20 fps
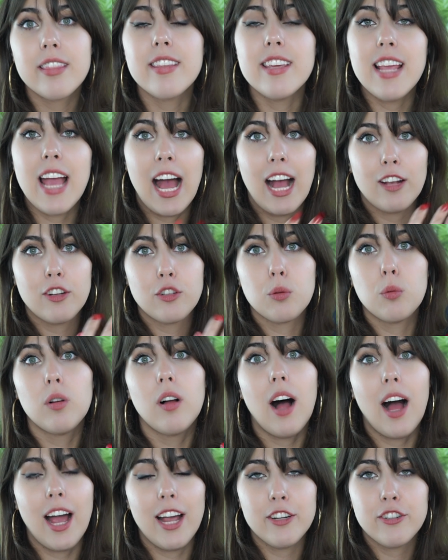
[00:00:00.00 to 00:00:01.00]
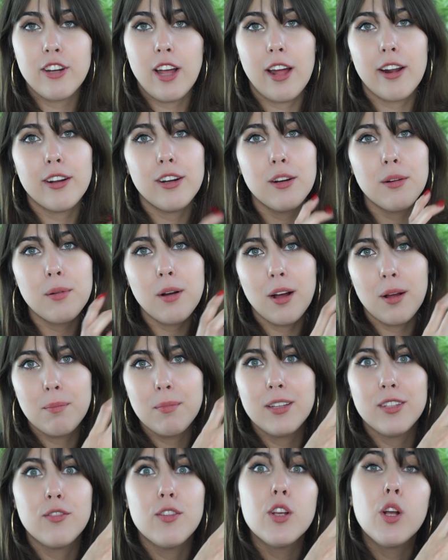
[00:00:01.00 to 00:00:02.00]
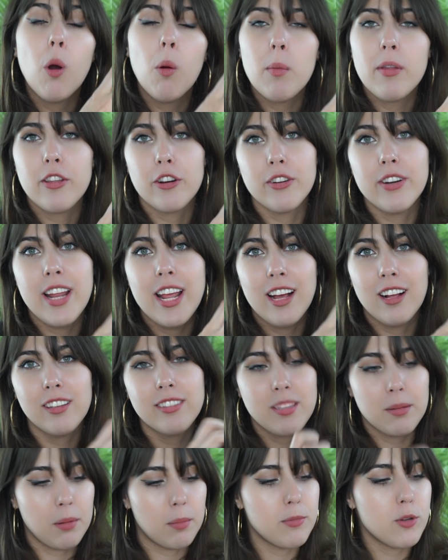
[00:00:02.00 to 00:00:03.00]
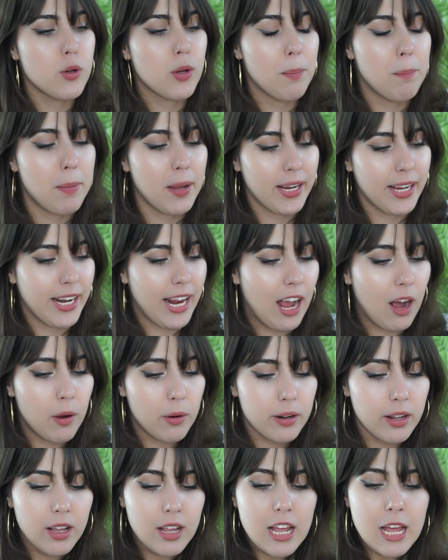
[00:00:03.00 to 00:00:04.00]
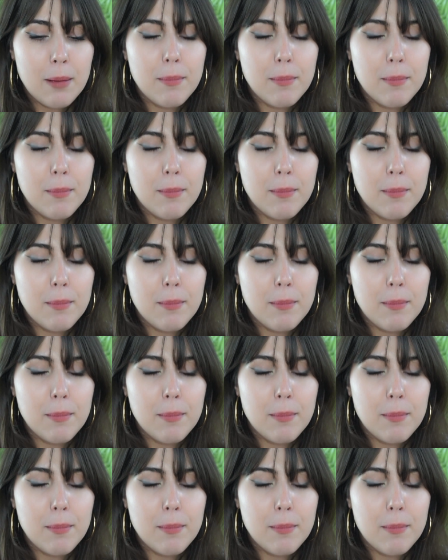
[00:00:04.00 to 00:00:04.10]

the actual eyeshadow, because if you go in with your nails, sometimes you could pick it out.